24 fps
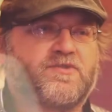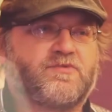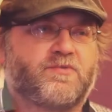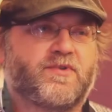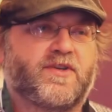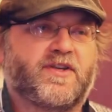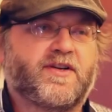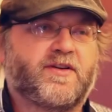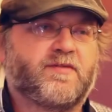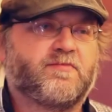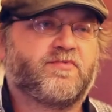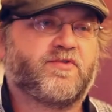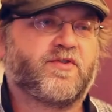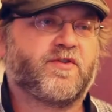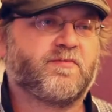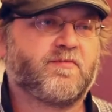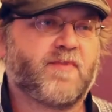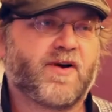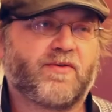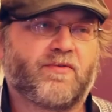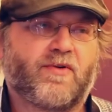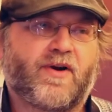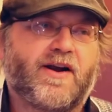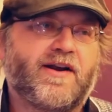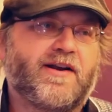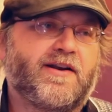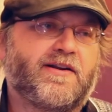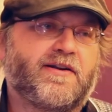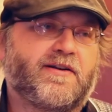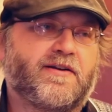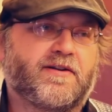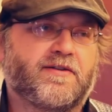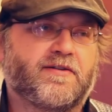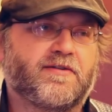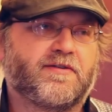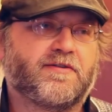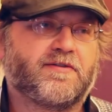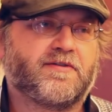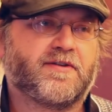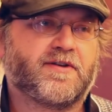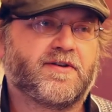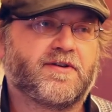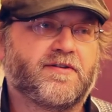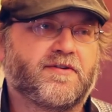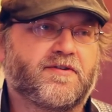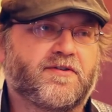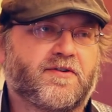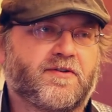really improved my writing, and,
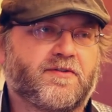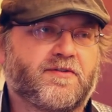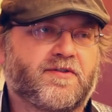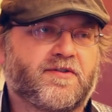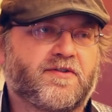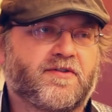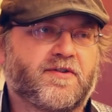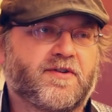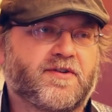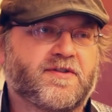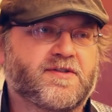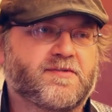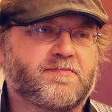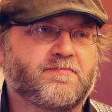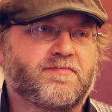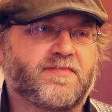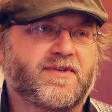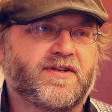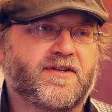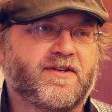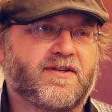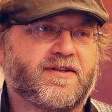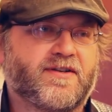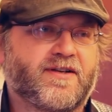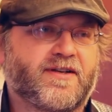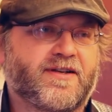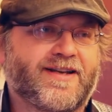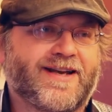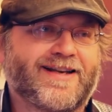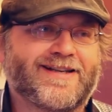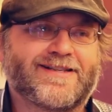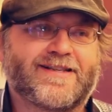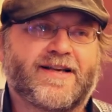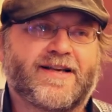and so it's, it's been a, a nice